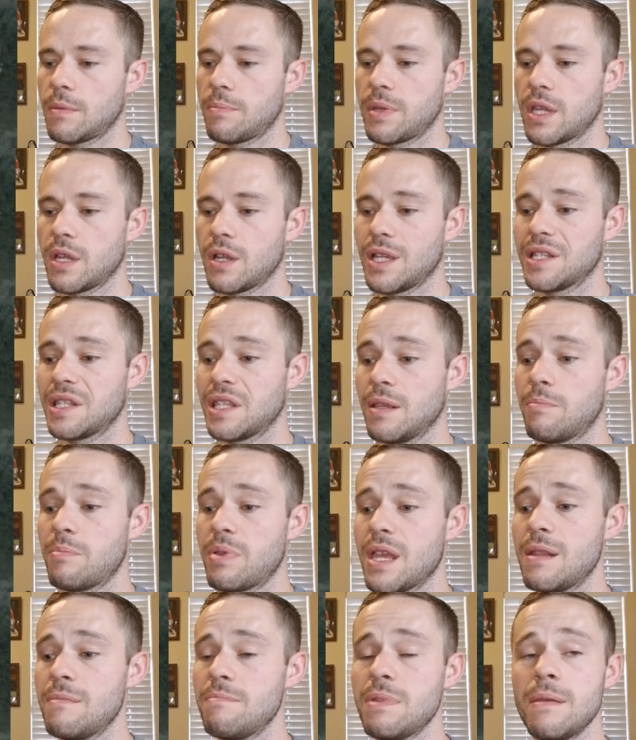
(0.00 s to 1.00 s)
here, is the
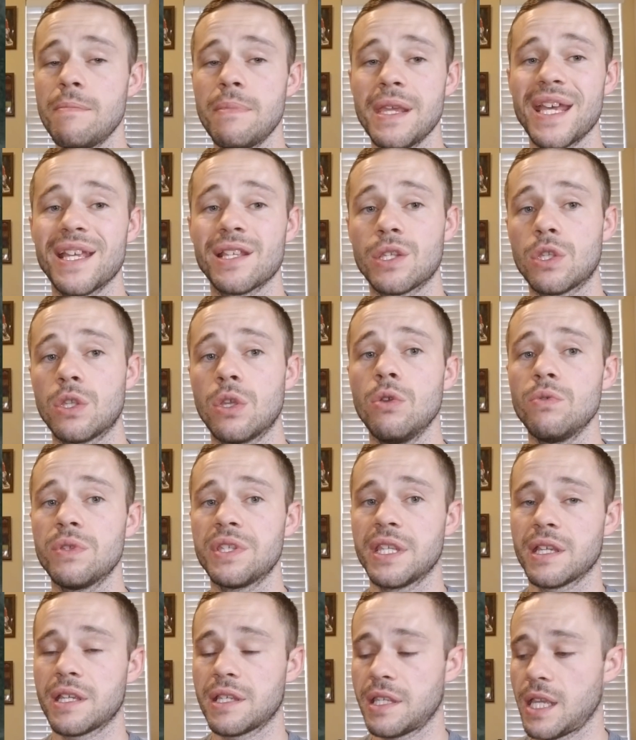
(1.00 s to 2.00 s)
Penbbs
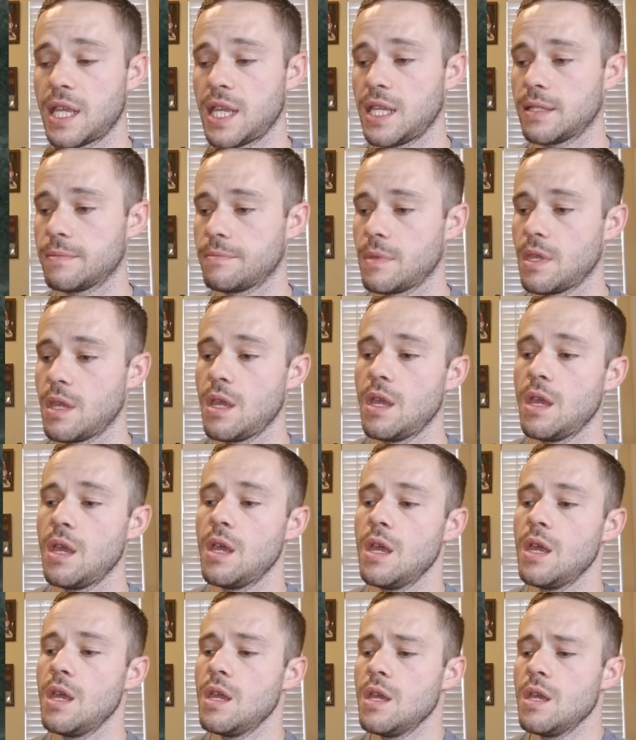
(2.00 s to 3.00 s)
268.
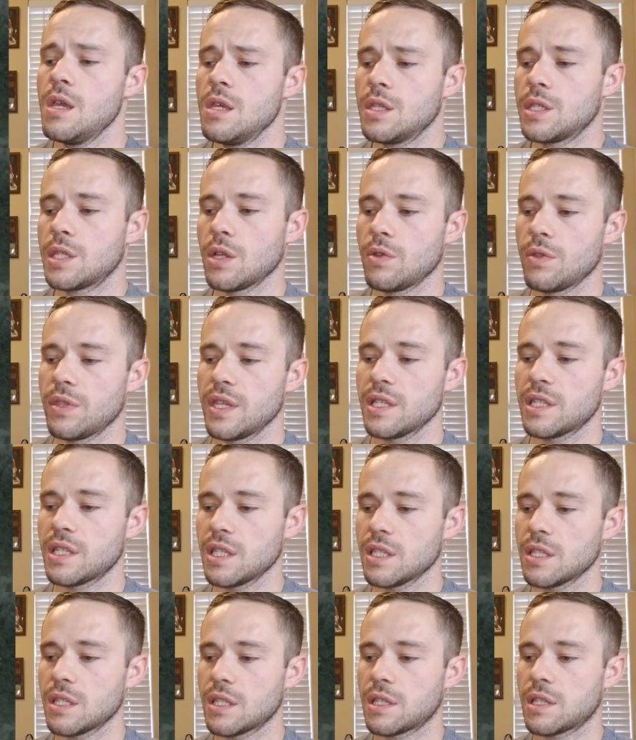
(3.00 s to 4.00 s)
So this
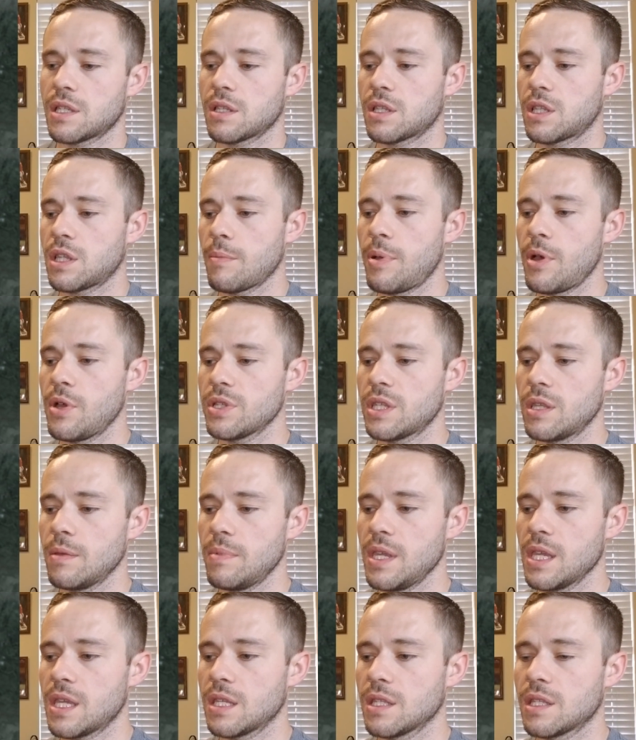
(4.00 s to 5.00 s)
is supposed to
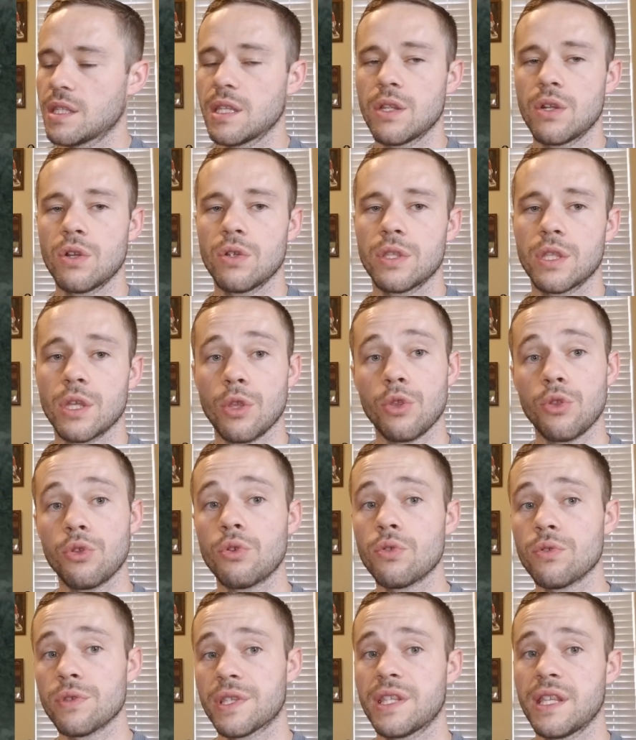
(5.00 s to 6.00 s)
be considered the
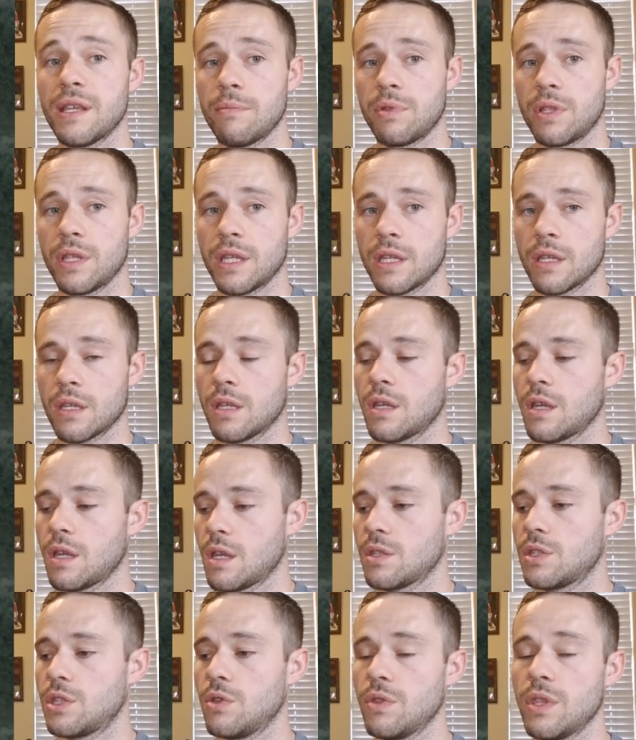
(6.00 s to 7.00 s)
little sibling
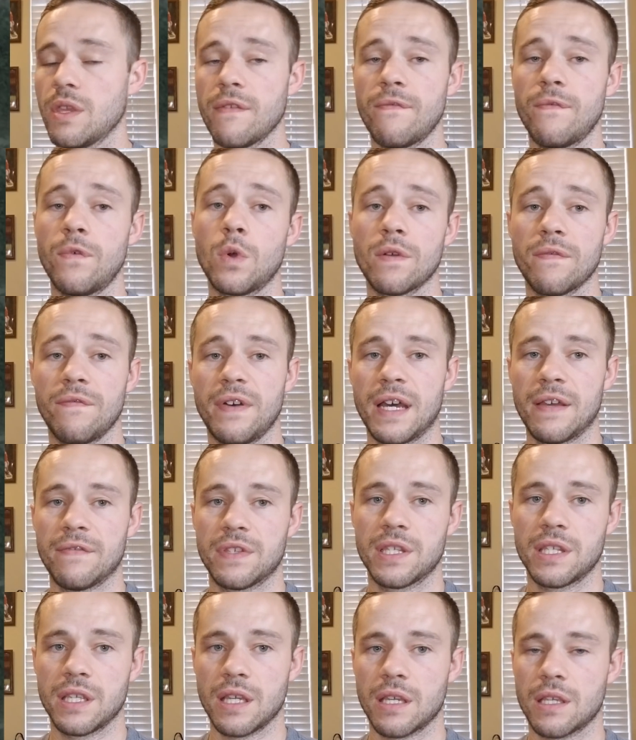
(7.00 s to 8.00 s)
to the
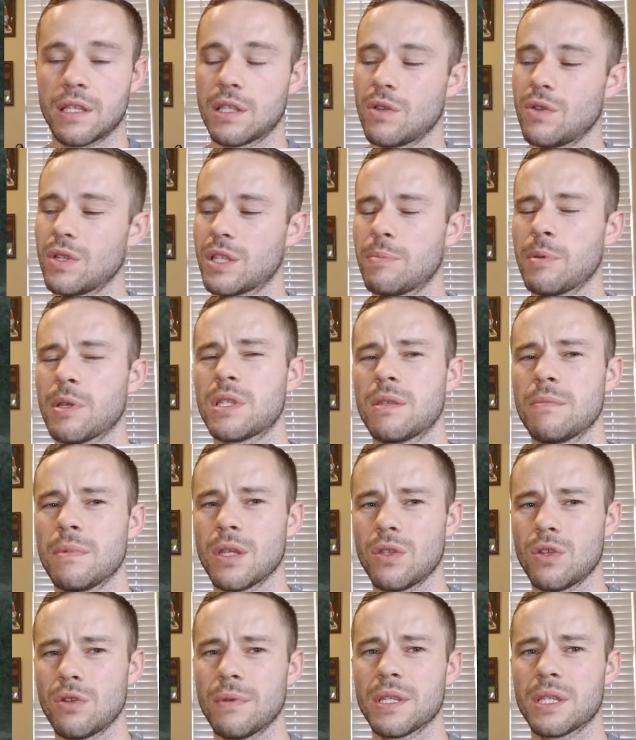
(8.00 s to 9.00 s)
456. So it's supposed to be a
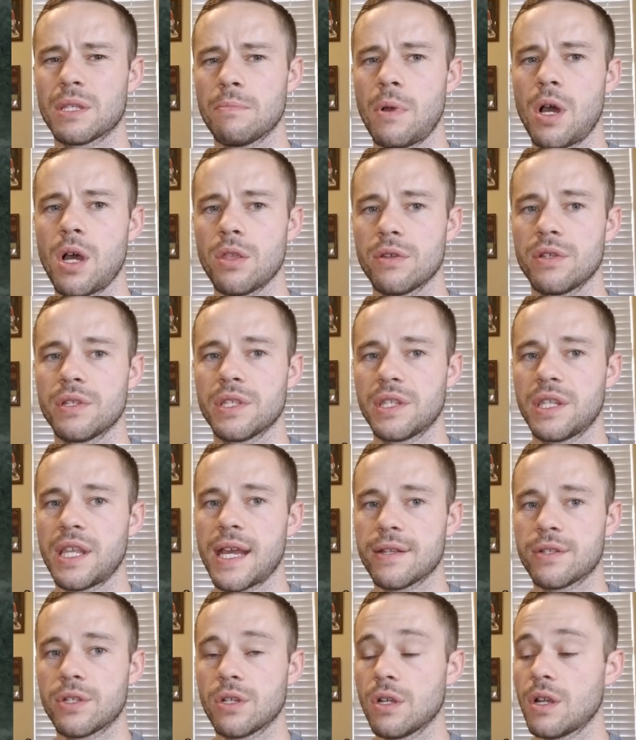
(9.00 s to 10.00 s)
little bit smaller in
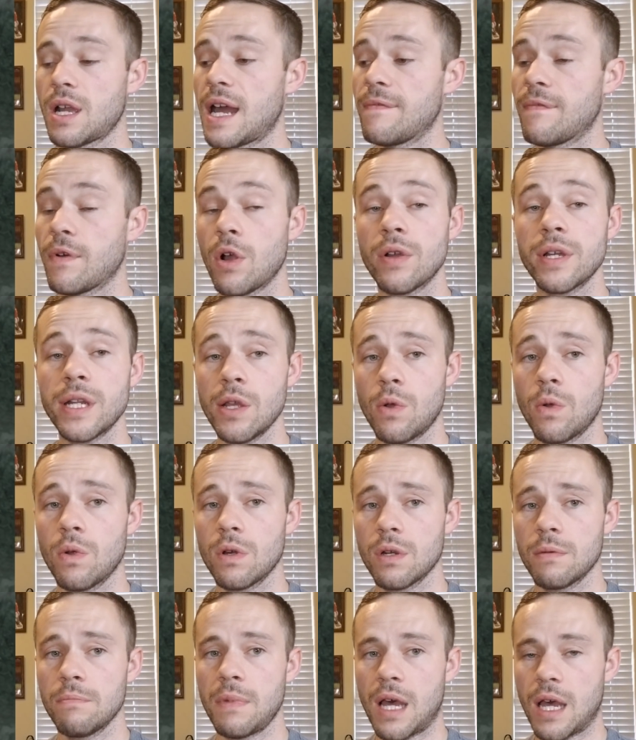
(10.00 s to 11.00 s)
stature. I've already
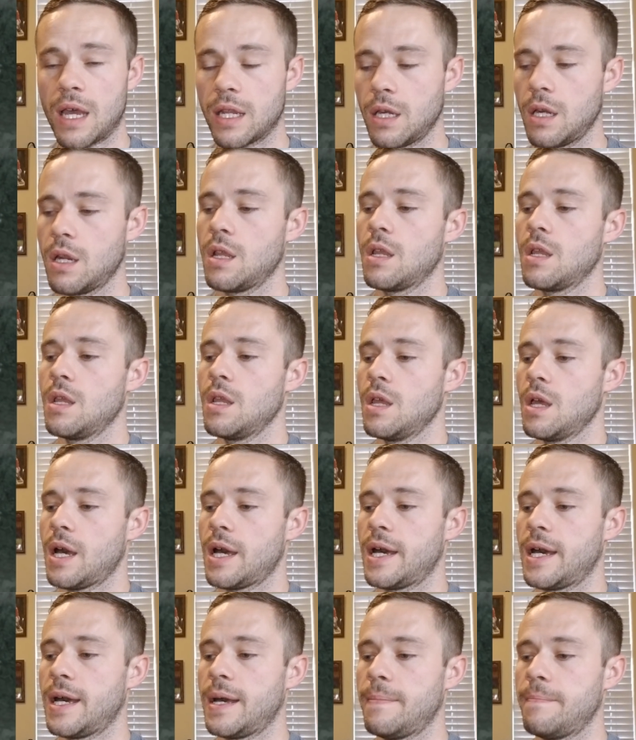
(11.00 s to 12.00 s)
ordered mine.
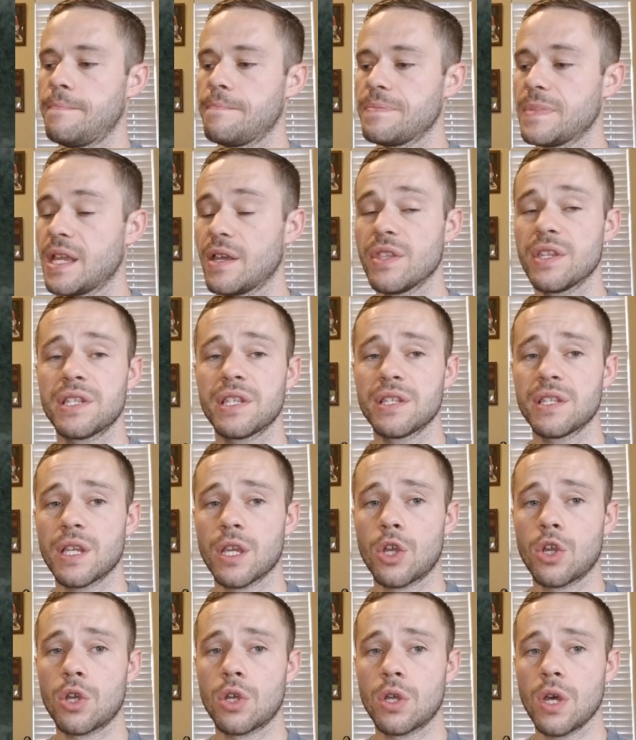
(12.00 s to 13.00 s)
Now this is
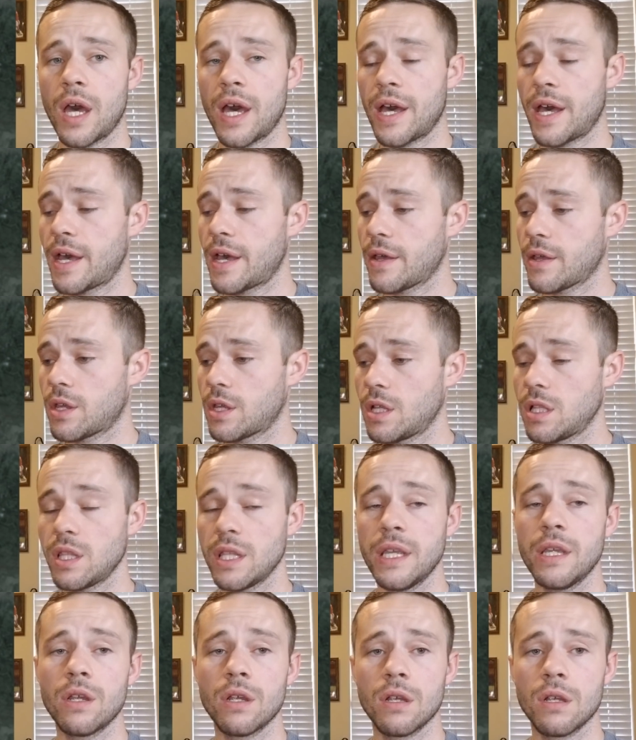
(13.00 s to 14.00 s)
a
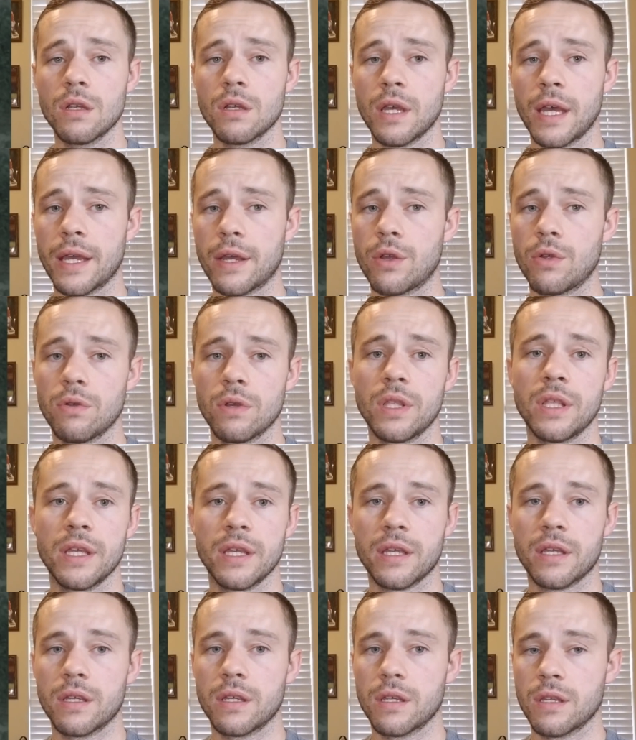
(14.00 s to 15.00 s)
clear
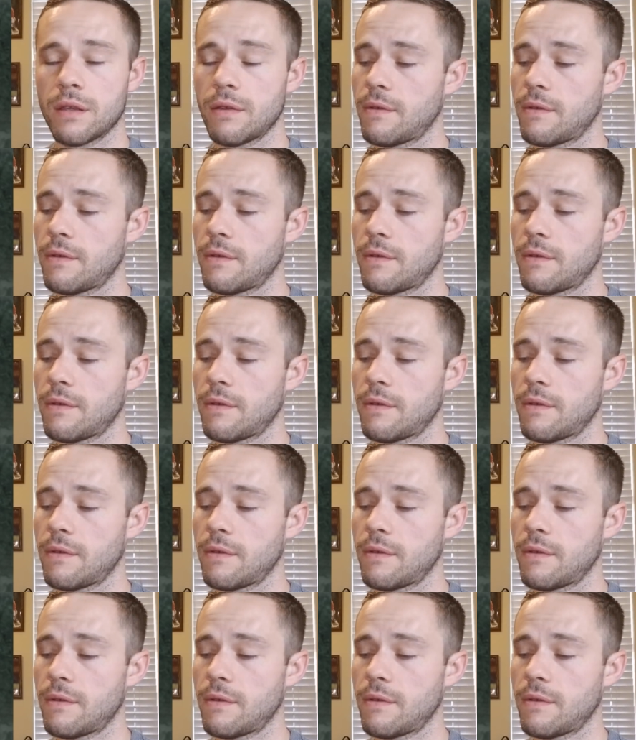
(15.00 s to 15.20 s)
acrylic